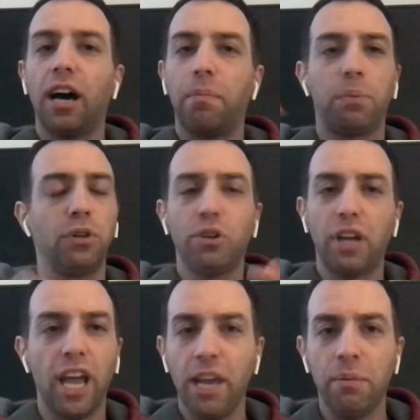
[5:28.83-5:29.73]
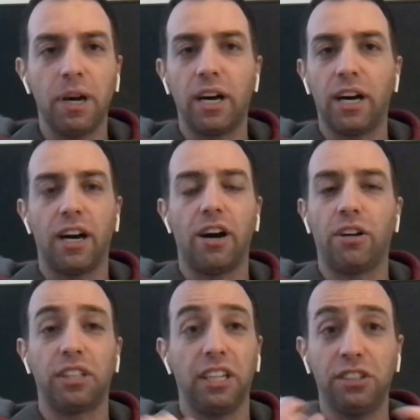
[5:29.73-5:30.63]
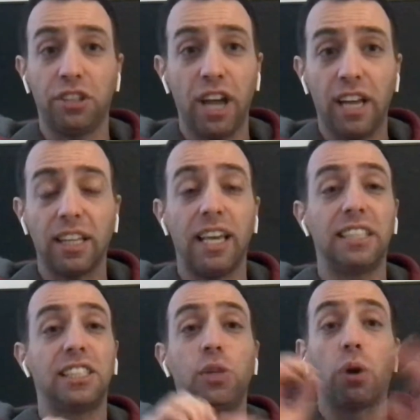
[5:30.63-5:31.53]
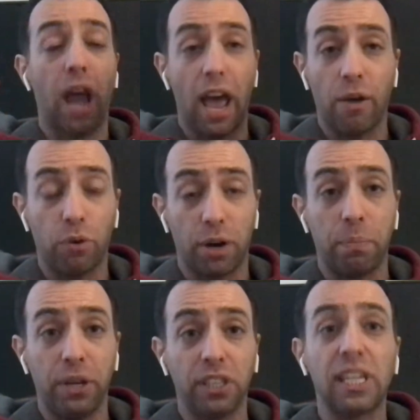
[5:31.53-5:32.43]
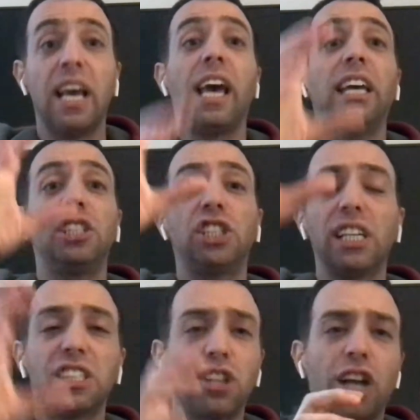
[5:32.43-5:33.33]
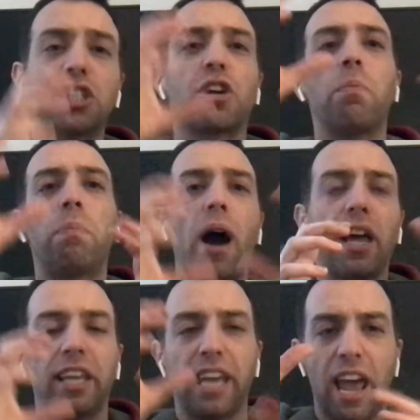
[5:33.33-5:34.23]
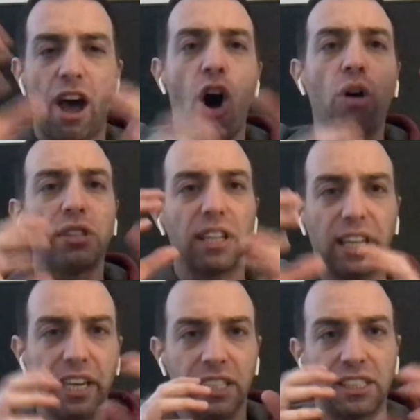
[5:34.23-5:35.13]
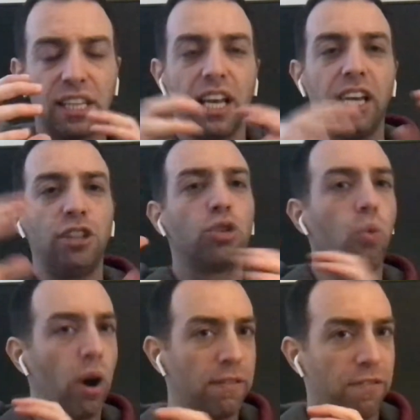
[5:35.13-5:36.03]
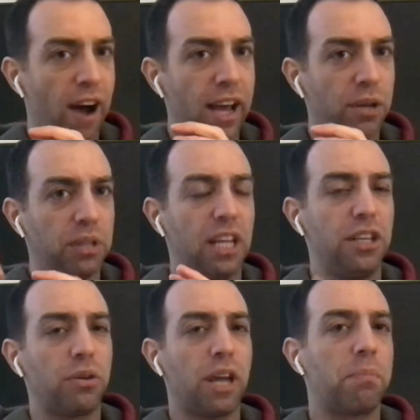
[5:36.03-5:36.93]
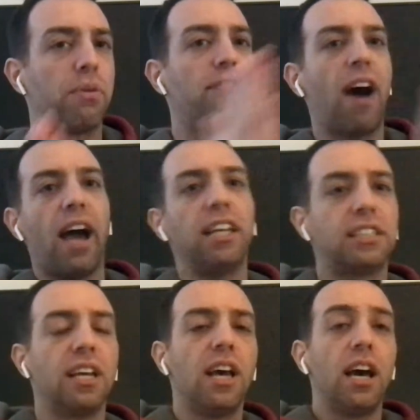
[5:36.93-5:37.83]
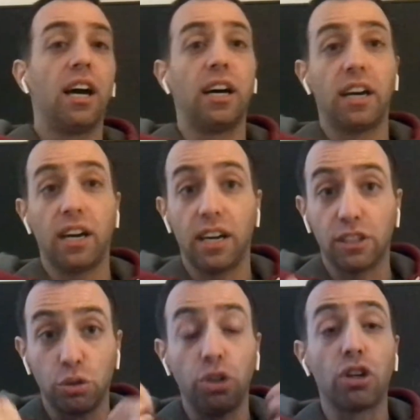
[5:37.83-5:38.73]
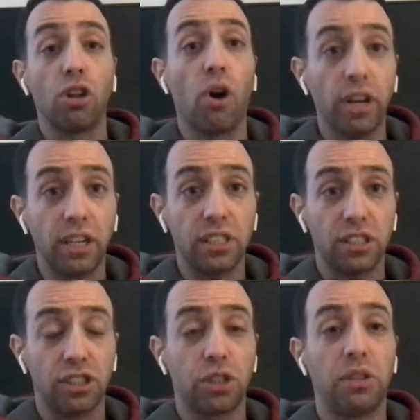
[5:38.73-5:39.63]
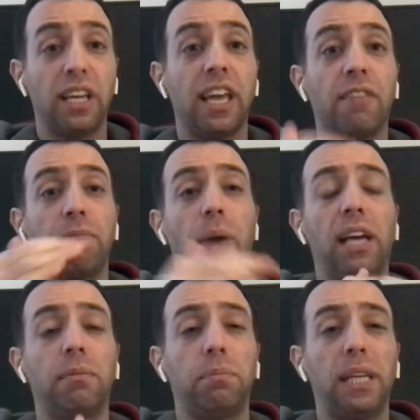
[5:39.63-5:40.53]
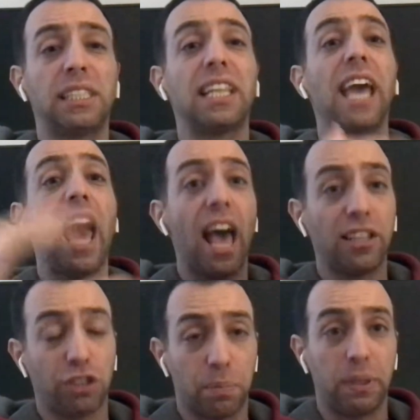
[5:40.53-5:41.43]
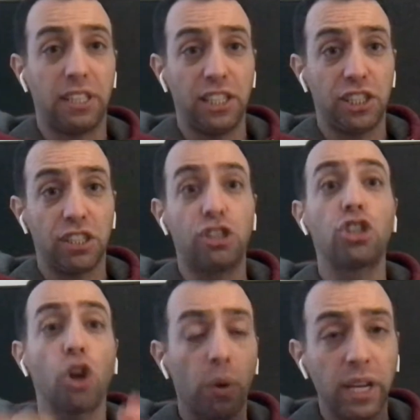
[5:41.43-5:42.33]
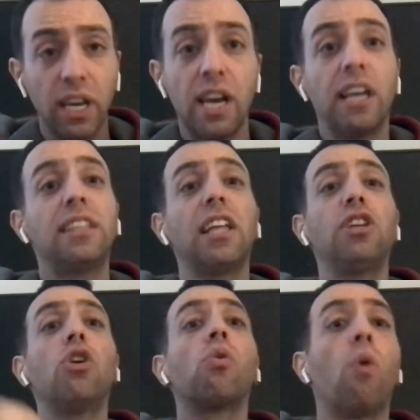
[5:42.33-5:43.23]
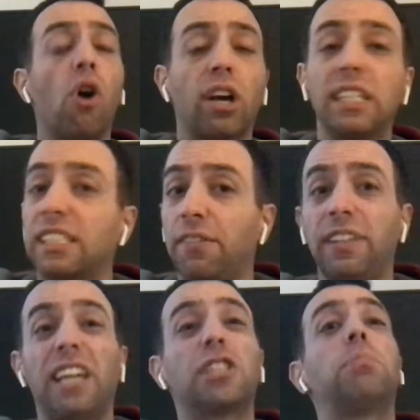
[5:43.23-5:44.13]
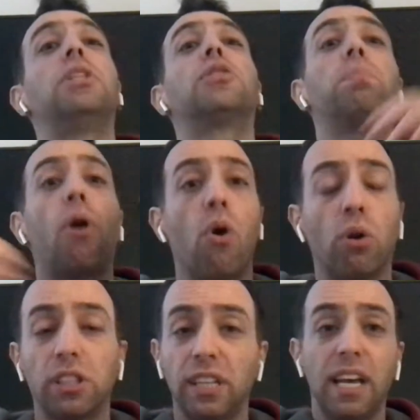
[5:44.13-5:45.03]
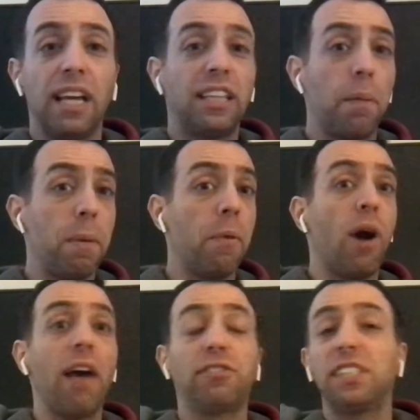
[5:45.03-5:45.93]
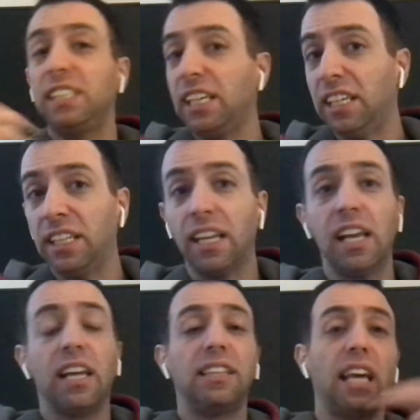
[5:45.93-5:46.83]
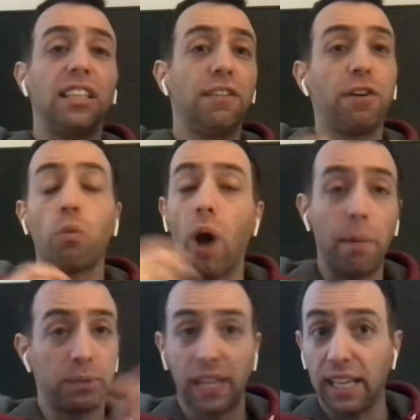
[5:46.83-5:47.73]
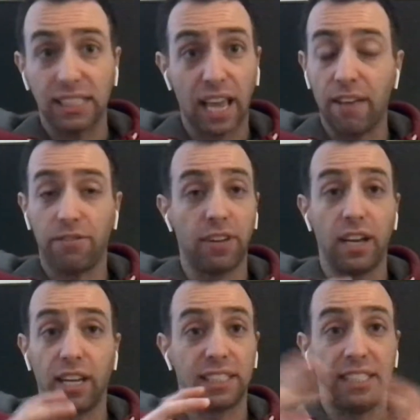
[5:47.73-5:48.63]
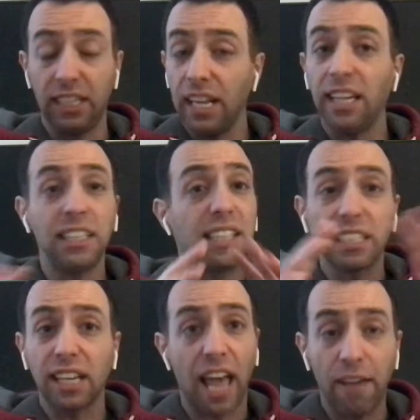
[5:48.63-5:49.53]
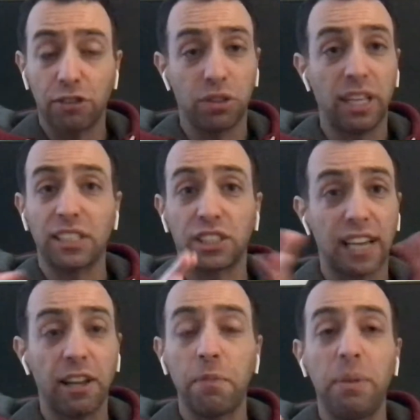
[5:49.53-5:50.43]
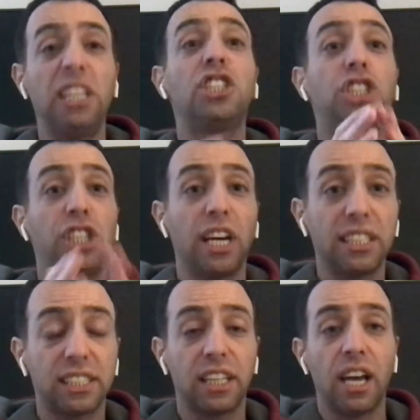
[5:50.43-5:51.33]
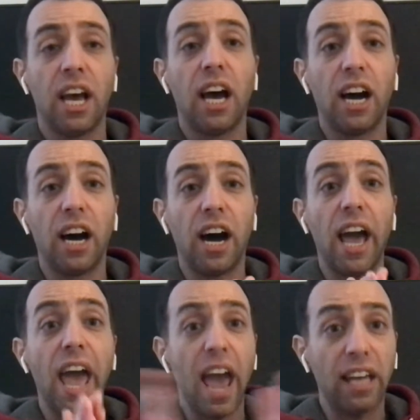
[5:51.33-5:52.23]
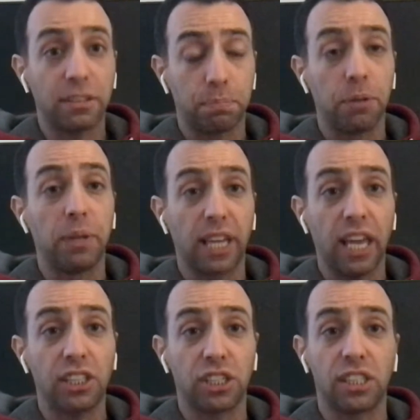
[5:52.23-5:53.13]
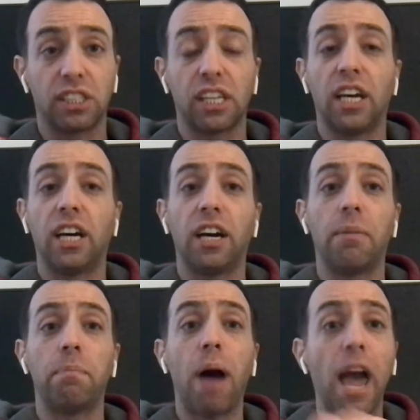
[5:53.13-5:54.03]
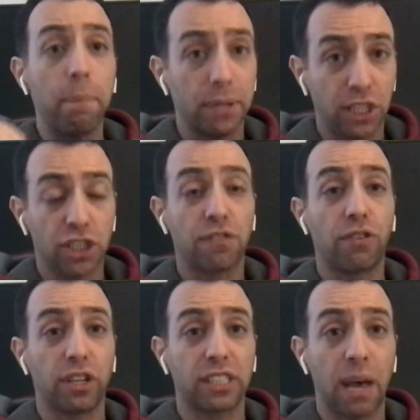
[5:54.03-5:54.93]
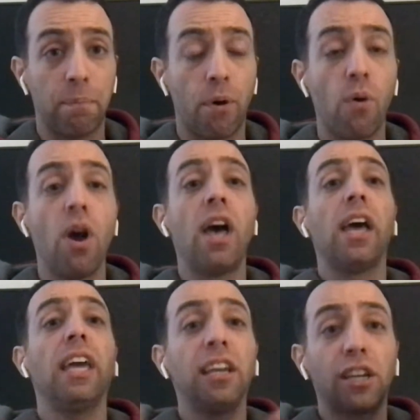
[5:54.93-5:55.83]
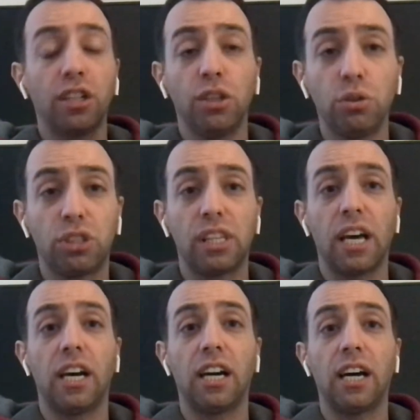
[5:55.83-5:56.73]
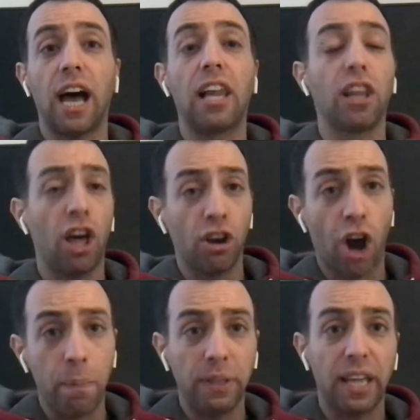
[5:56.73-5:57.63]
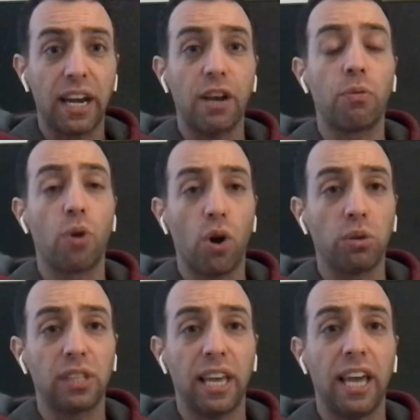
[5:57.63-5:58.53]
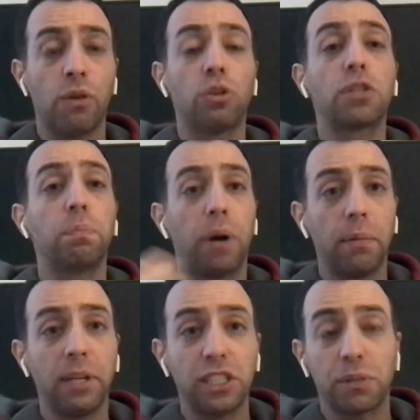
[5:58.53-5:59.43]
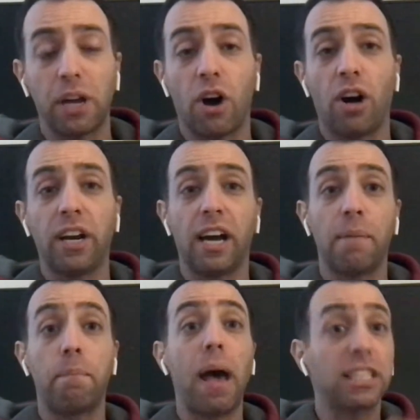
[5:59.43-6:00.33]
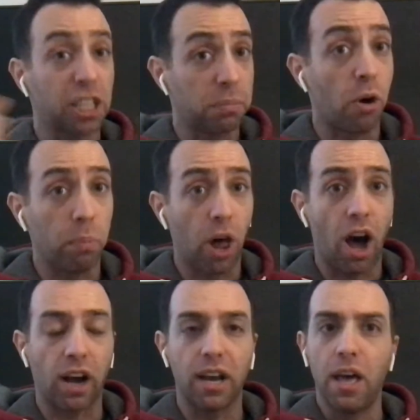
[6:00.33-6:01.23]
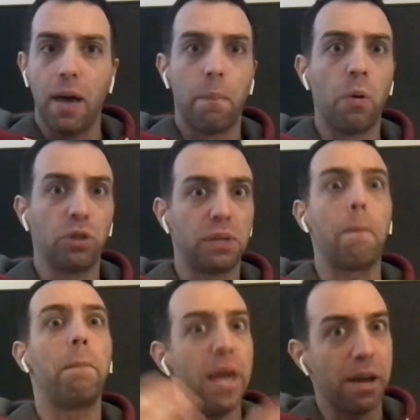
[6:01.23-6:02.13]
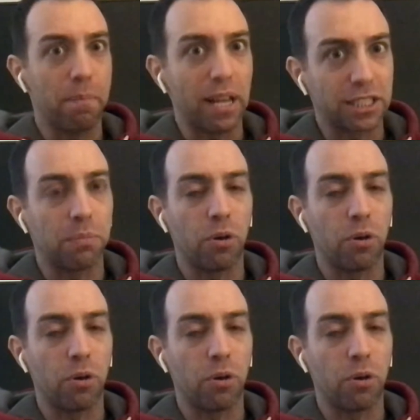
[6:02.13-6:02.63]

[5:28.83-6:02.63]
Put your name on the internet and see what appears, and just starts compiling all the links into one file that you can provide to your lawyers, so they can basically add to the petition, showing that your work is something that is bespoke, that people have seen, that different websites have seen, and it doesn't have to necessarily be just ad publications. My petition, for example, includes a long copy that I wrote and was published on a basketball blog, but was a big basketball